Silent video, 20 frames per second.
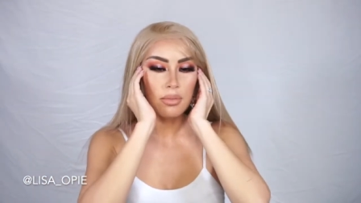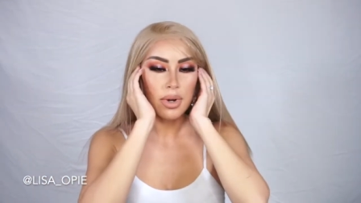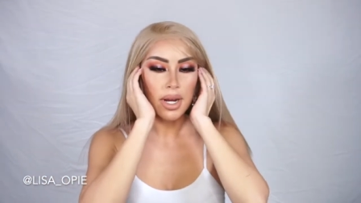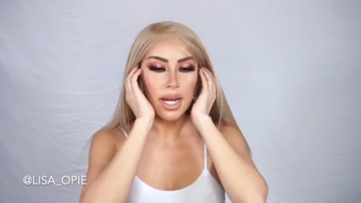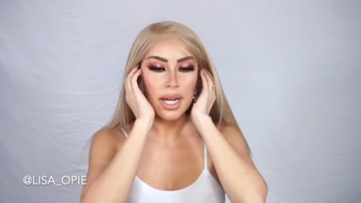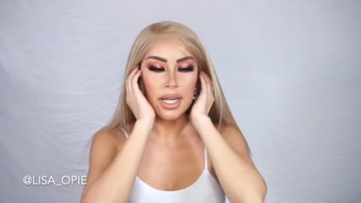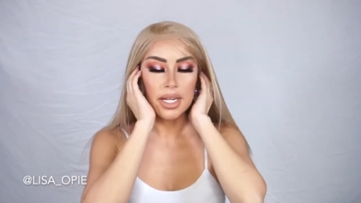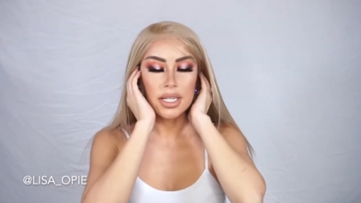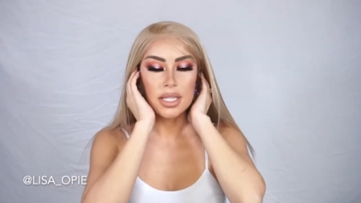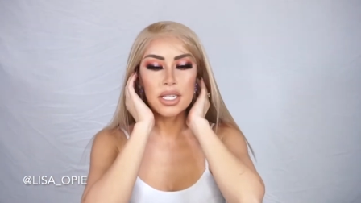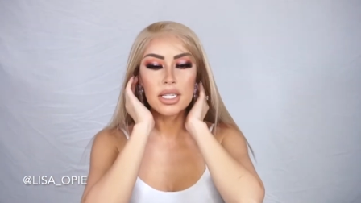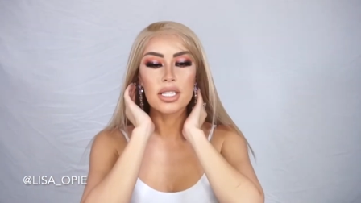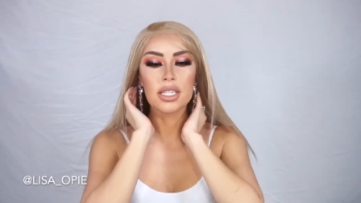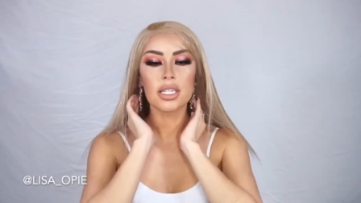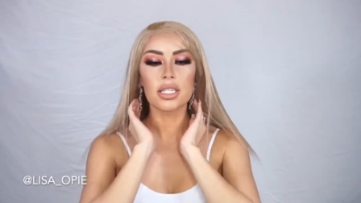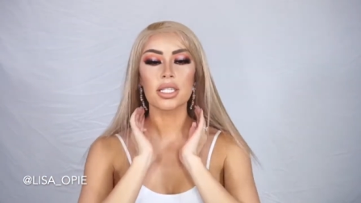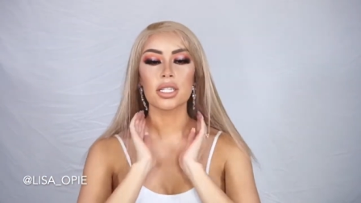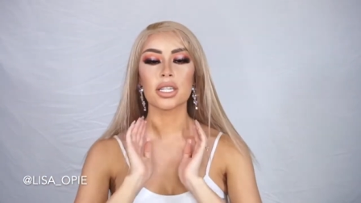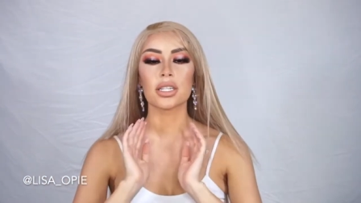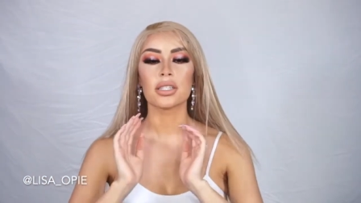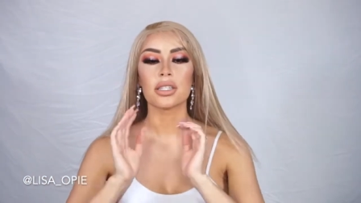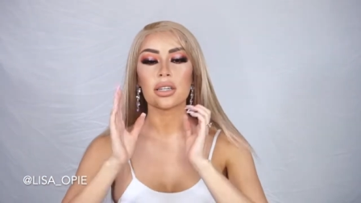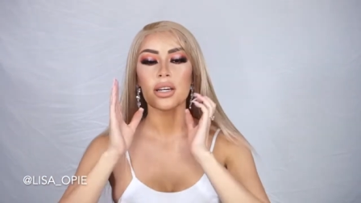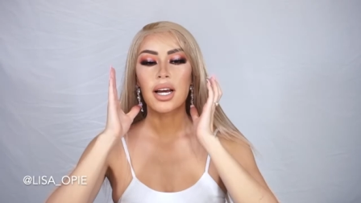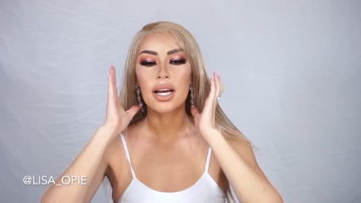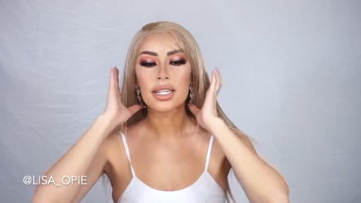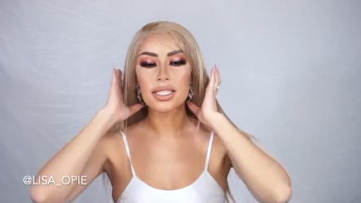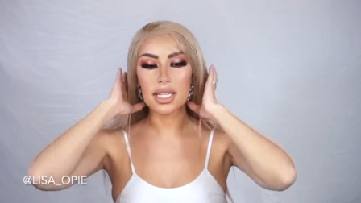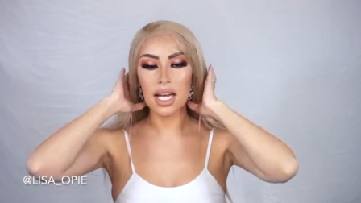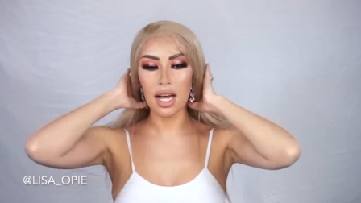But this is just so
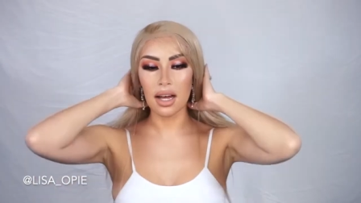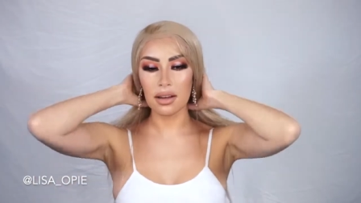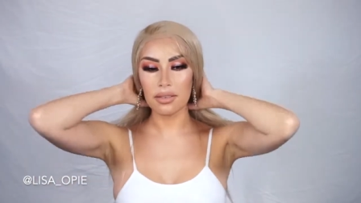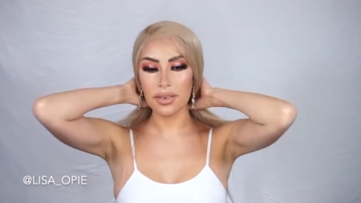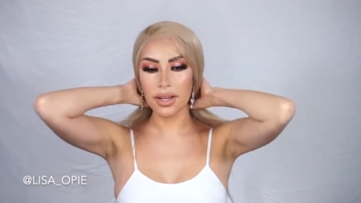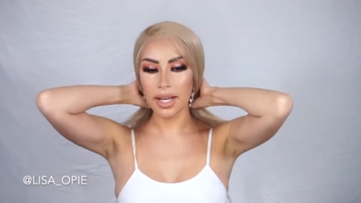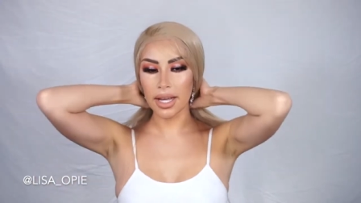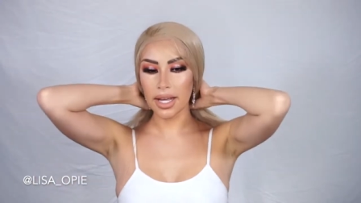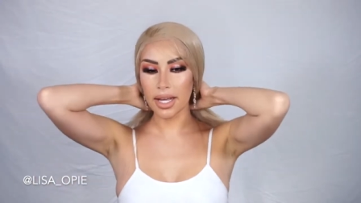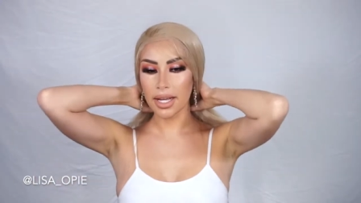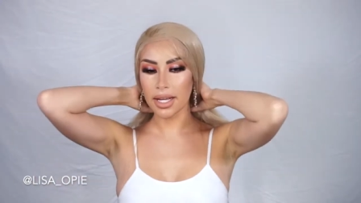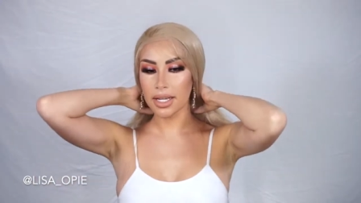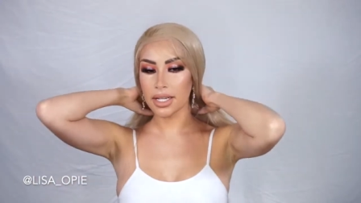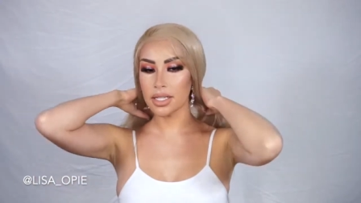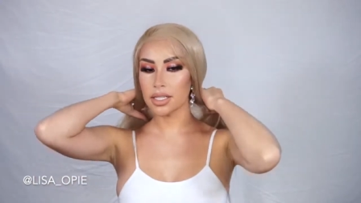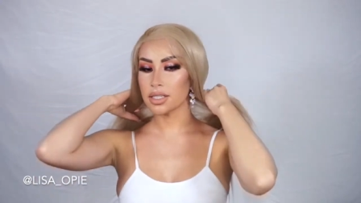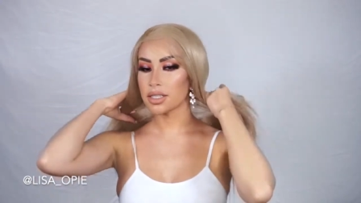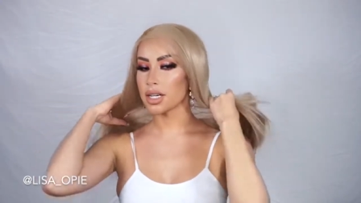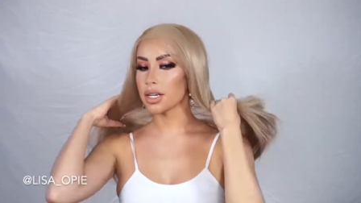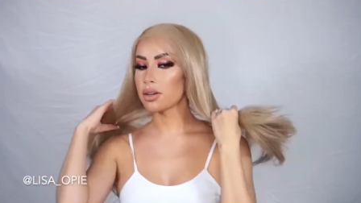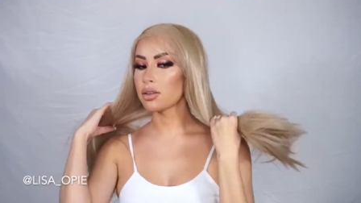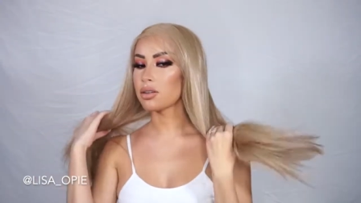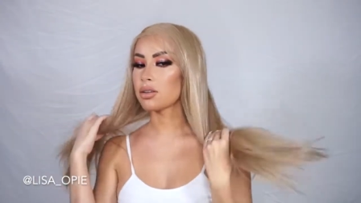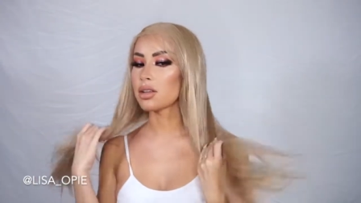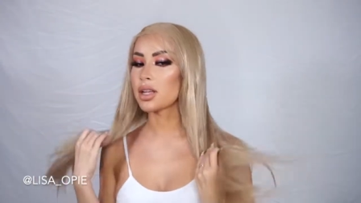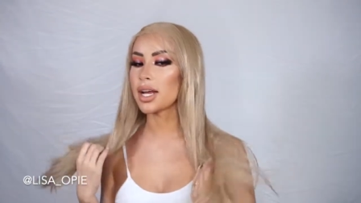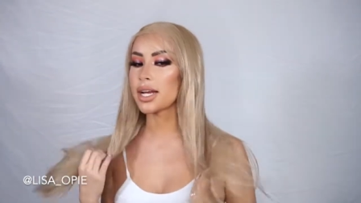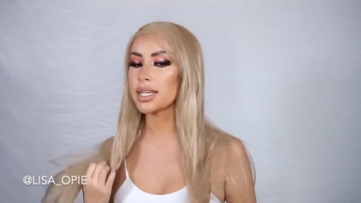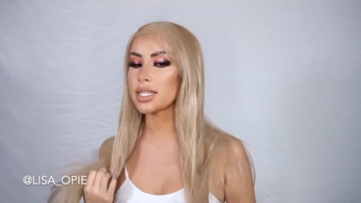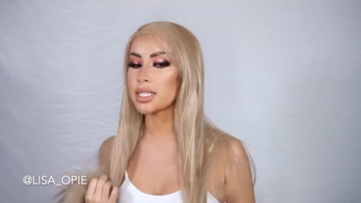you guys have a
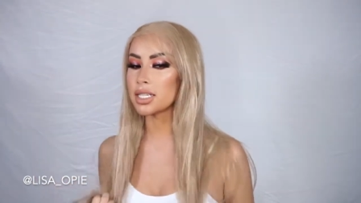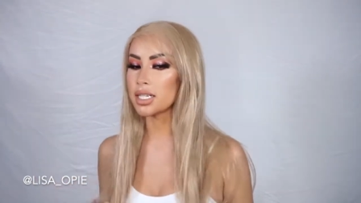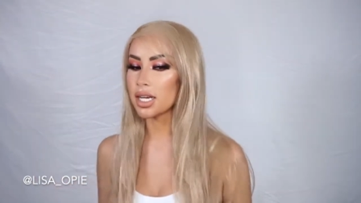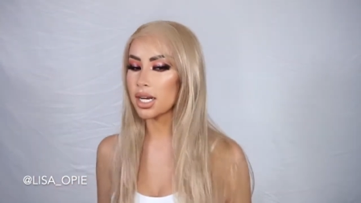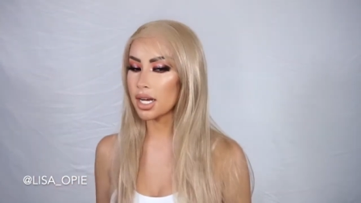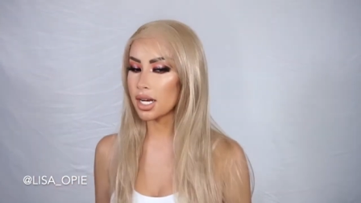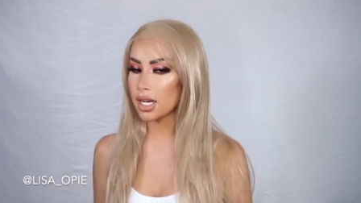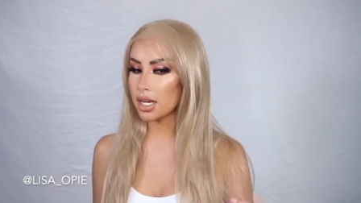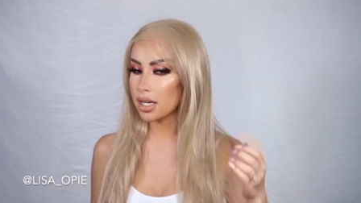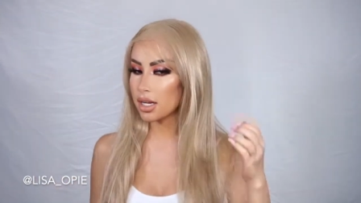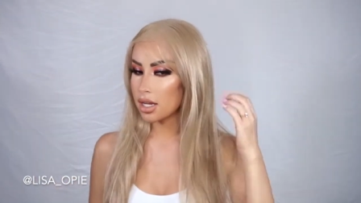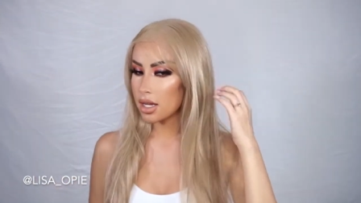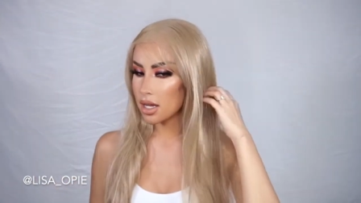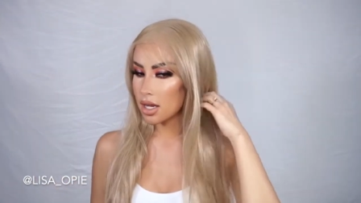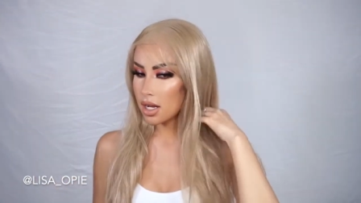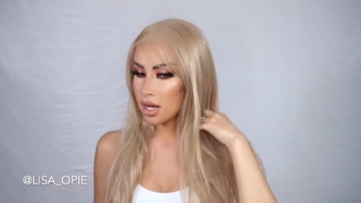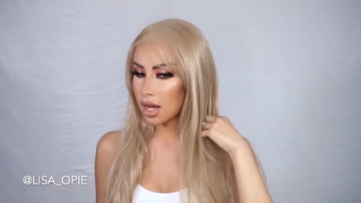general idea.